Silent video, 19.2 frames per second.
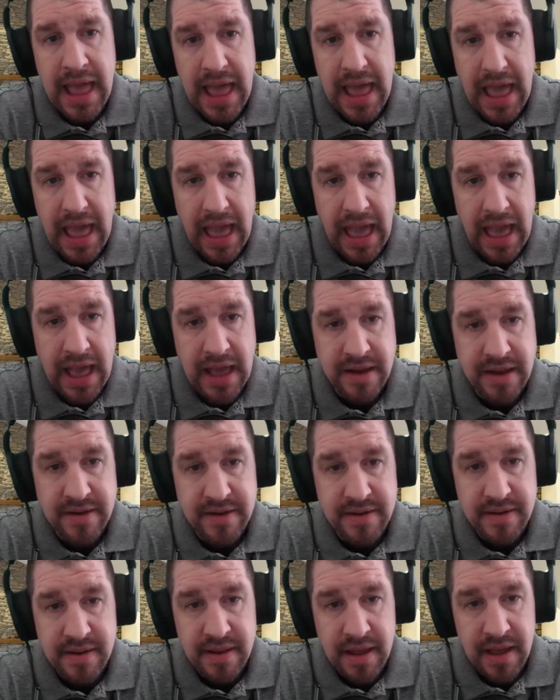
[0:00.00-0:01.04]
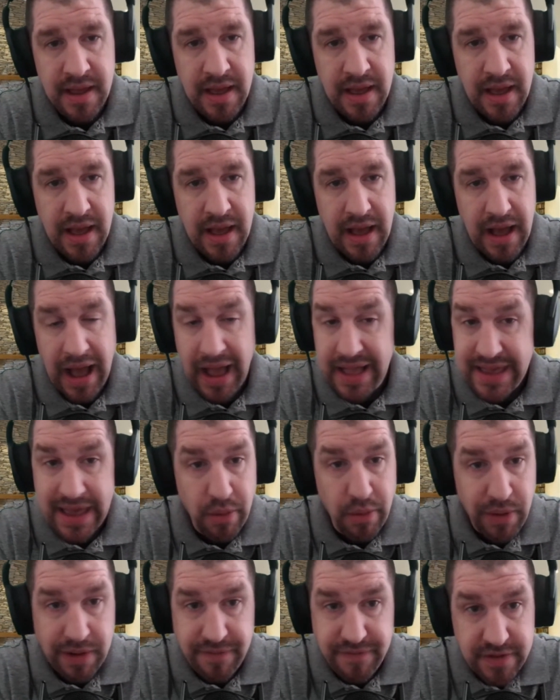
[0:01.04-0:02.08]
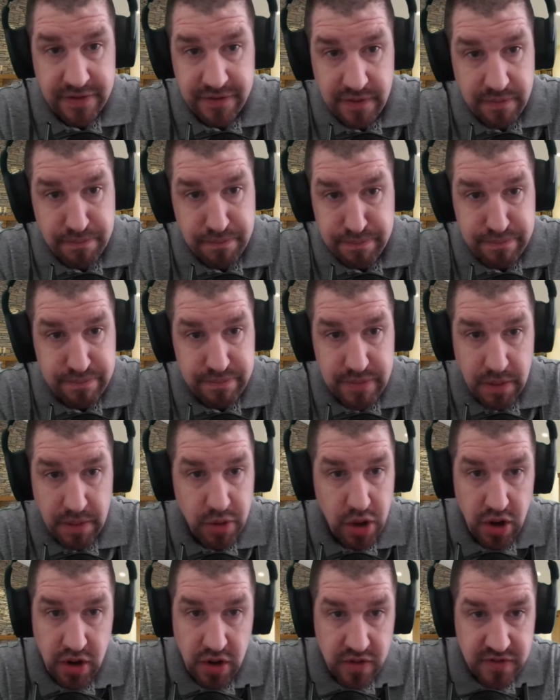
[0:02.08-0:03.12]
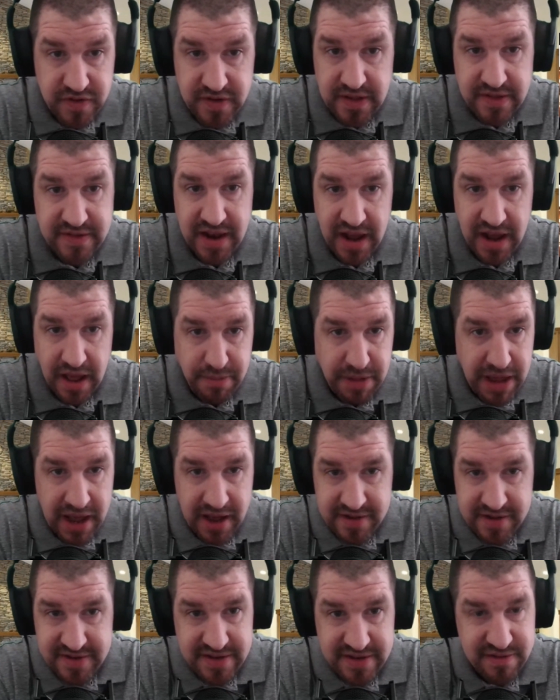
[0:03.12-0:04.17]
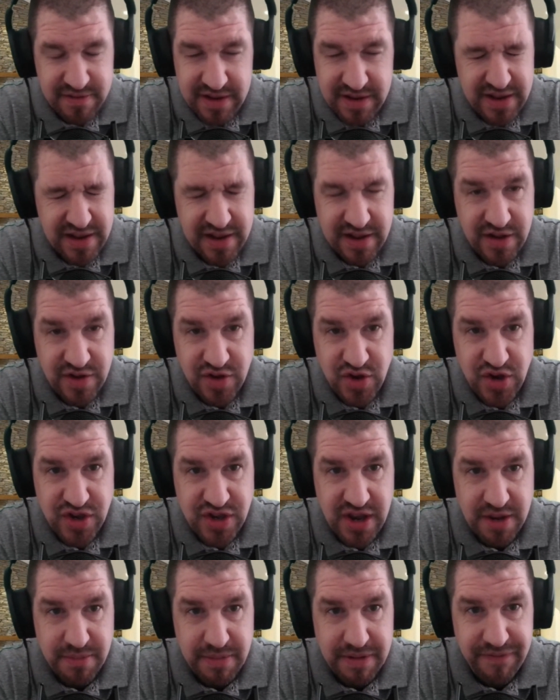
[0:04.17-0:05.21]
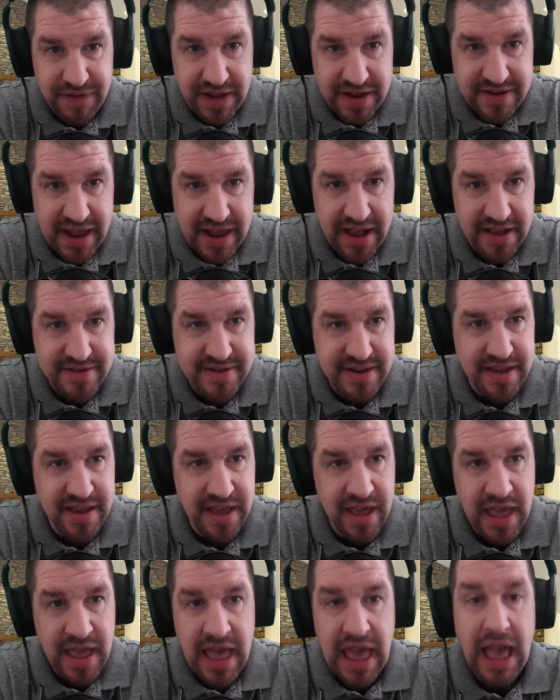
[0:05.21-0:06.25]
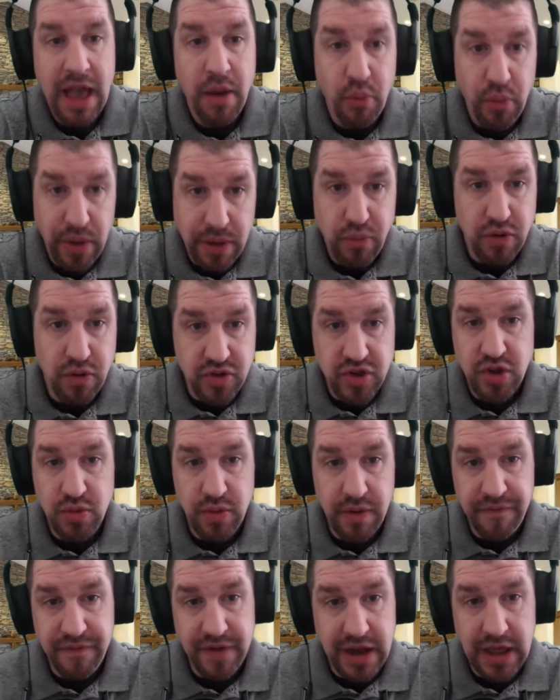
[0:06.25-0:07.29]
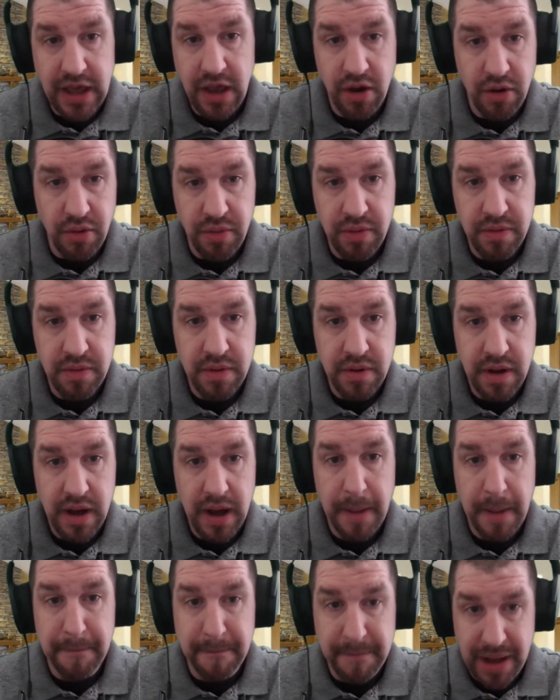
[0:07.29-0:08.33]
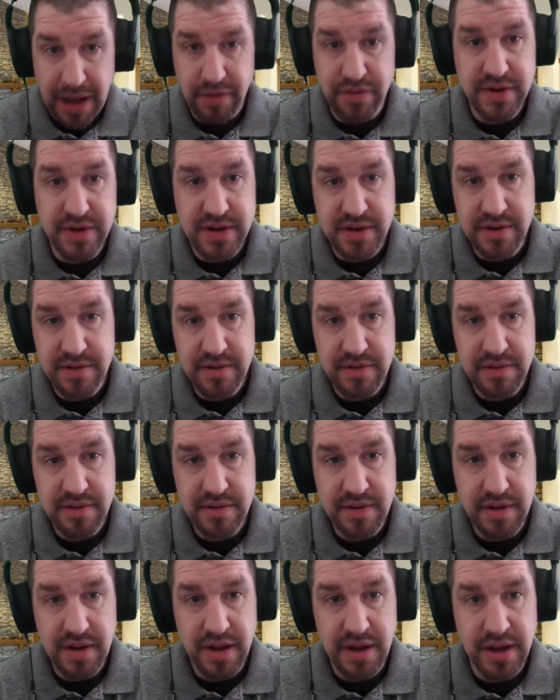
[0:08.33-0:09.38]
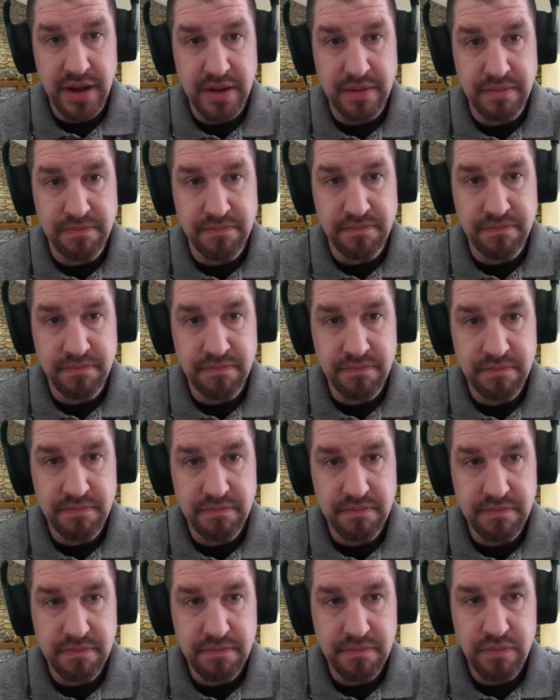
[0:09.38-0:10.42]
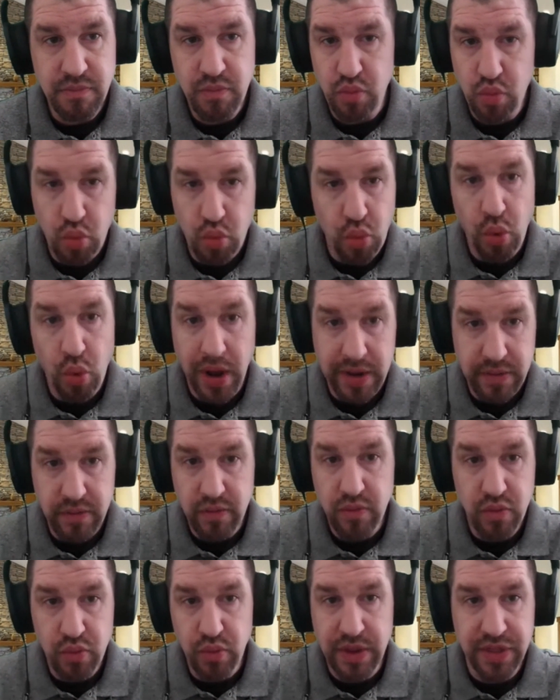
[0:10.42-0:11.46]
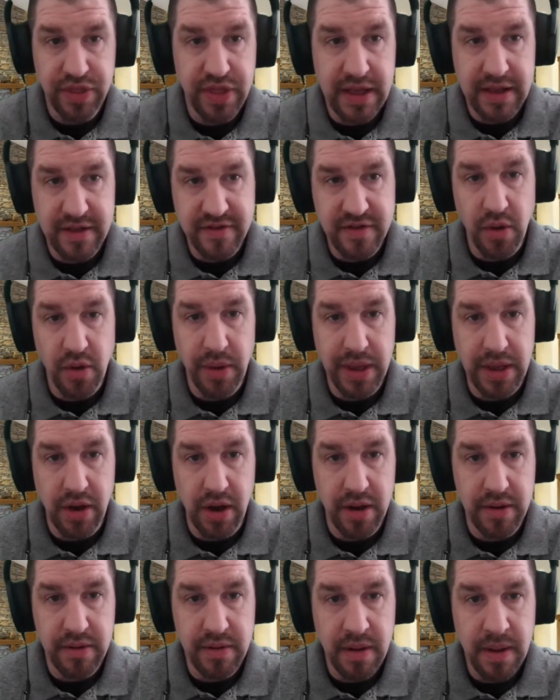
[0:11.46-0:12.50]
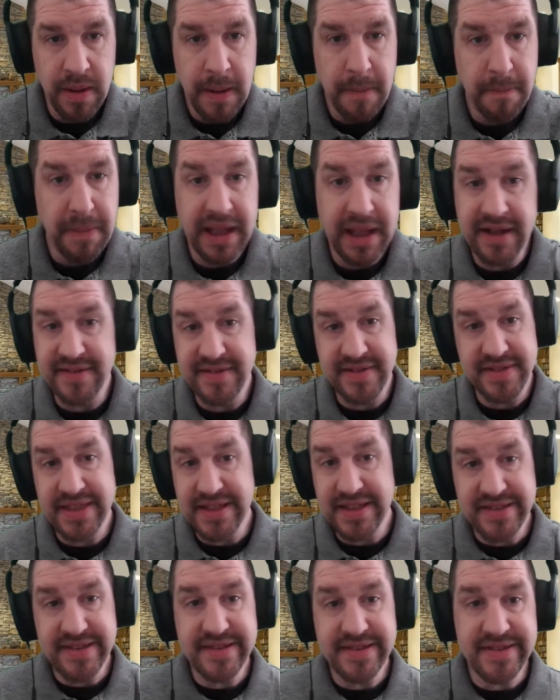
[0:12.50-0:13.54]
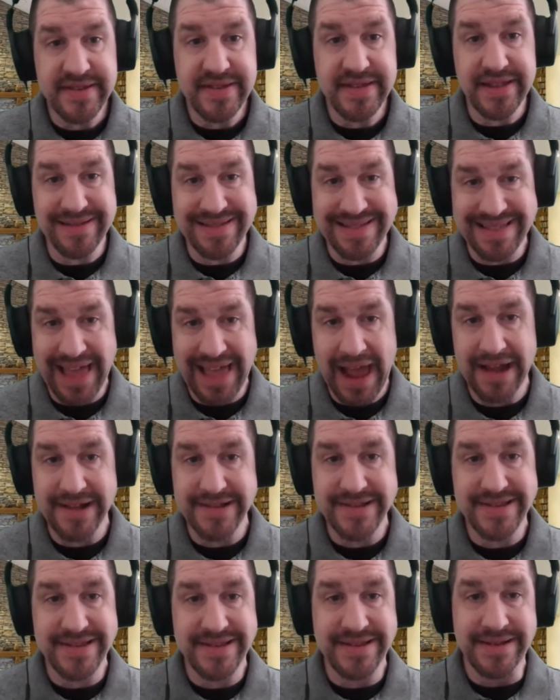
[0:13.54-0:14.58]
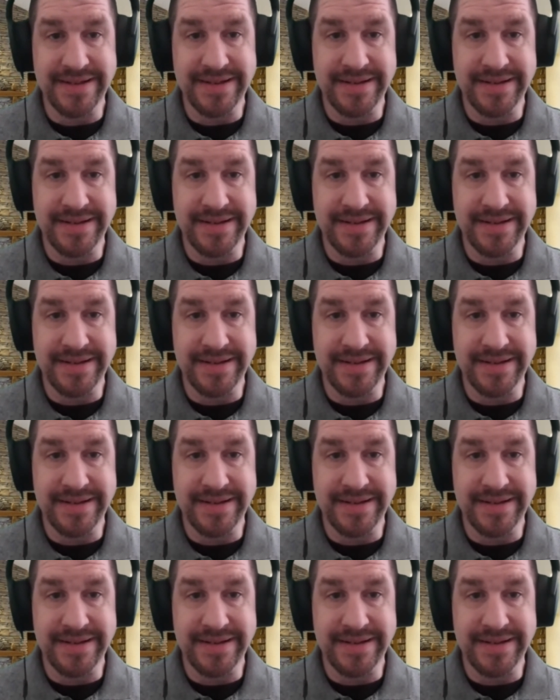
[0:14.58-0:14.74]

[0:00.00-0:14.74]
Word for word: And I can't wait for this film. I'm going to go see this in IMAX, and it's just going to be fantastic. And we will do a video about um, what we think is going on because this is the last